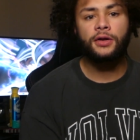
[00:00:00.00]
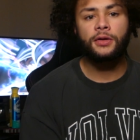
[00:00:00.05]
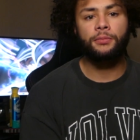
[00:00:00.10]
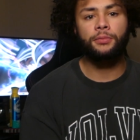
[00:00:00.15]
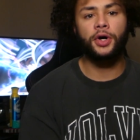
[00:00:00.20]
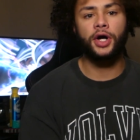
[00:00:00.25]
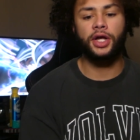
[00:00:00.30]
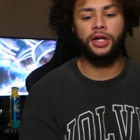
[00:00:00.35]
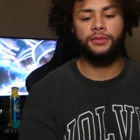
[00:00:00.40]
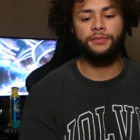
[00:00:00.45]

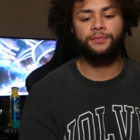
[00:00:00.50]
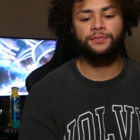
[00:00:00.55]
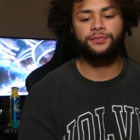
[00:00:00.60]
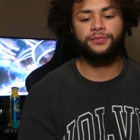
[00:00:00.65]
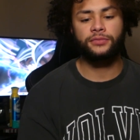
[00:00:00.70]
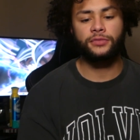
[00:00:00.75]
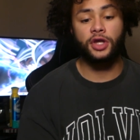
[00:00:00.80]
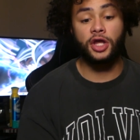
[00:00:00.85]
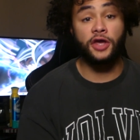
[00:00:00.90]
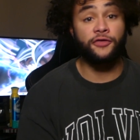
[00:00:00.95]
But
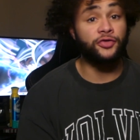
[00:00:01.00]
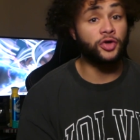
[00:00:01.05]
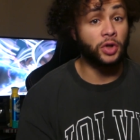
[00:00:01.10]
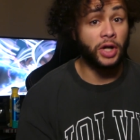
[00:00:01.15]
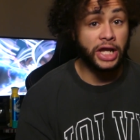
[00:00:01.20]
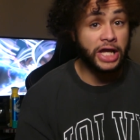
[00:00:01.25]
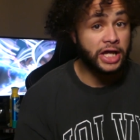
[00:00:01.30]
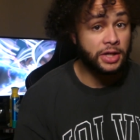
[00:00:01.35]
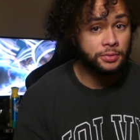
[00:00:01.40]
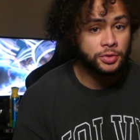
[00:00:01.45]
if
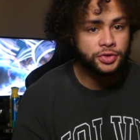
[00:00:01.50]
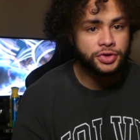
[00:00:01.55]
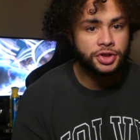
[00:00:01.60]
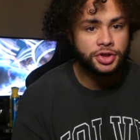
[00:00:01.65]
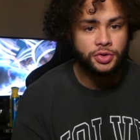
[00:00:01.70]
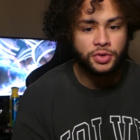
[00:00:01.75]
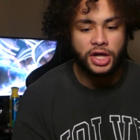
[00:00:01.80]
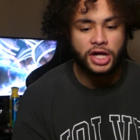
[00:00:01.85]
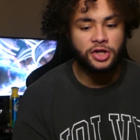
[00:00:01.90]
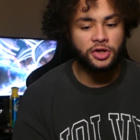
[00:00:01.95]
you're able to
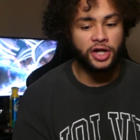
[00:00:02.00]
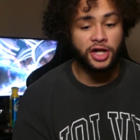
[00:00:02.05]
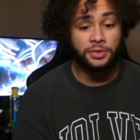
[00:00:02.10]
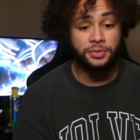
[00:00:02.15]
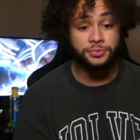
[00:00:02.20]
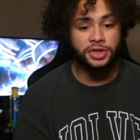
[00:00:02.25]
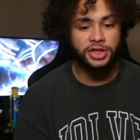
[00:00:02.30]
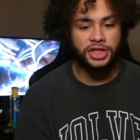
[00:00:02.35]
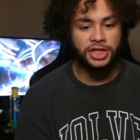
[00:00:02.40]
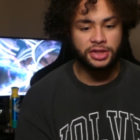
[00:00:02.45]
do that, you're
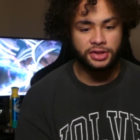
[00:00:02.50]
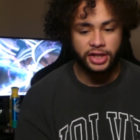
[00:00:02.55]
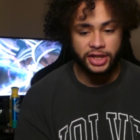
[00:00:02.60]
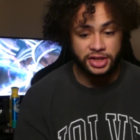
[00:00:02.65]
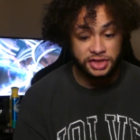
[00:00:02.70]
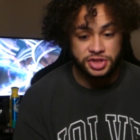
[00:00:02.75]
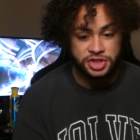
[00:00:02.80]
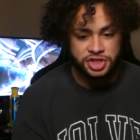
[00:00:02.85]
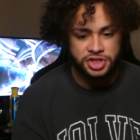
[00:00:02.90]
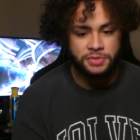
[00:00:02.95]
able to eat
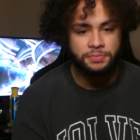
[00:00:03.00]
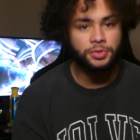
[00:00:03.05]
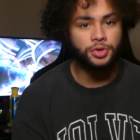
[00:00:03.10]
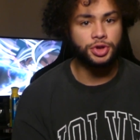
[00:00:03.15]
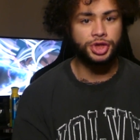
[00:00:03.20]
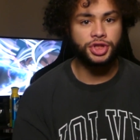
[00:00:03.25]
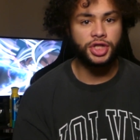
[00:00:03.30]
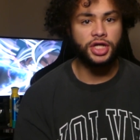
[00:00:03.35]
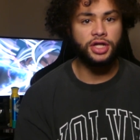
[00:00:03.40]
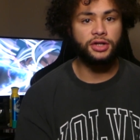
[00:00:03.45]
like simple
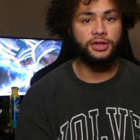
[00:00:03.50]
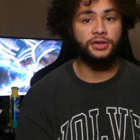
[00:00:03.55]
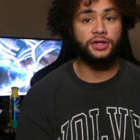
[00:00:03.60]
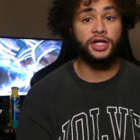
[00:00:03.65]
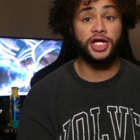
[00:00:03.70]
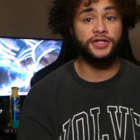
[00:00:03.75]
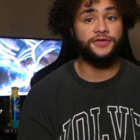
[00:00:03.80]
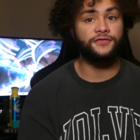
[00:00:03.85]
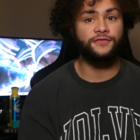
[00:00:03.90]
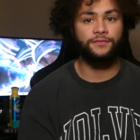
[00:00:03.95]
shit,
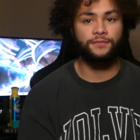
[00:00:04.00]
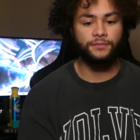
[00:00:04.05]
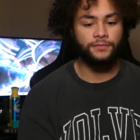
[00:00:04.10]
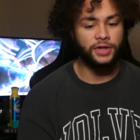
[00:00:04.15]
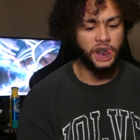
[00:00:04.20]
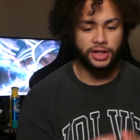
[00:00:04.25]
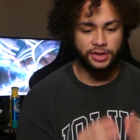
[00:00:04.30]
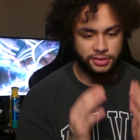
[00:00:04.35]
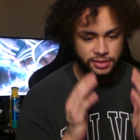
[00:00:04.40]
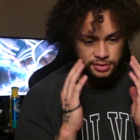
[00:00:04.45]
it's
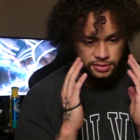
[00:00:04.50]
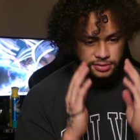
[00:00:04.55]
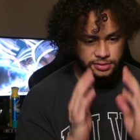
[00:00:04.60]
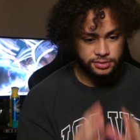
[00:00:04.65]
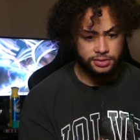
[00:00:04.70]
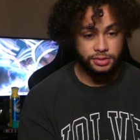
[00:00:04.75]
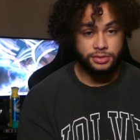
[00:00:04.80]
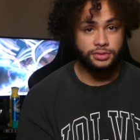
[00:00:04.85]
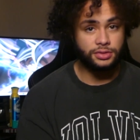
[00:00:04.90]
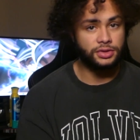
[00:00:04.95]
like,
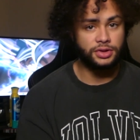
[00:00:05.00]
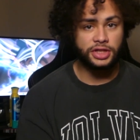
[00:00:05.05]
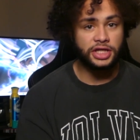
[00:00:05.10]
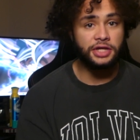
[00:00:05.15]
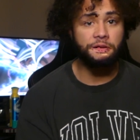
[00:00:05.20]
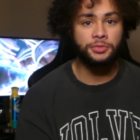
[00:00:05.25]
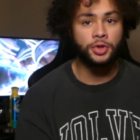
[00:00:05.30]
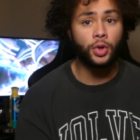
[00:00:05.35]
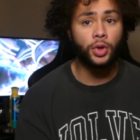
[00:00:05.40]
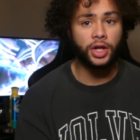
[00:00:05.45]

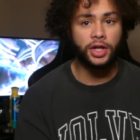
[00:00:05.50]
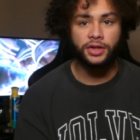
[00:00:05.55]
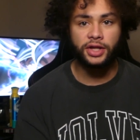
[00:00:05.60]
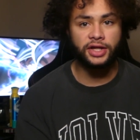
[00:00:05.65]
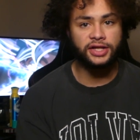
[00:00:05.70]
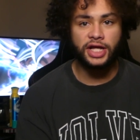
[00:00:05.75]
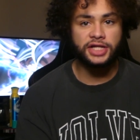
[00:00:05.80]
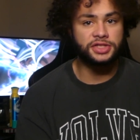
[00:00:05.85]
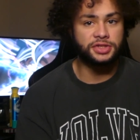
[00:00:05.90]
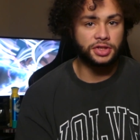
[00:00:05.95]
keep doing it.
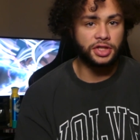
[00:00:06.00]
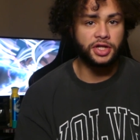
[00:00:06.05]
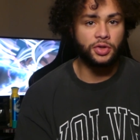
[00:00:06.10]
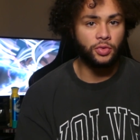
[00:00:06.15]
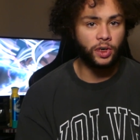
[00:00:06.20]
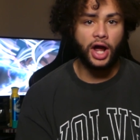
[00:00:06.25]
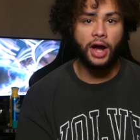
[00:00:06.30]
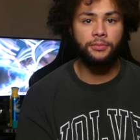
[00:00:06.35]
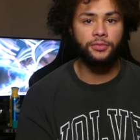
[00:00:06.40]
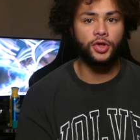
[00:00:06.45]
Like that's literally
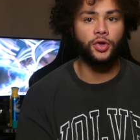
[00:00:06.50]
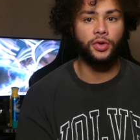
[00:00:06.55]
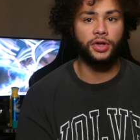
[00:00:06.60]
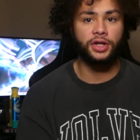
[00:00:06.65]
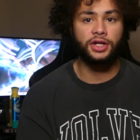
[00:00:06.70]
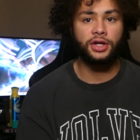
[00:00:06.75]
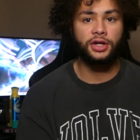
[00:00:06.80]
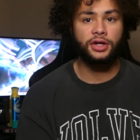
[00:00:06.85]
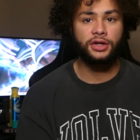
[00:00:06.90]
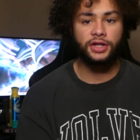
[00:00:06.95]
what I'm
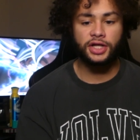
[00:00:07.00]
doing.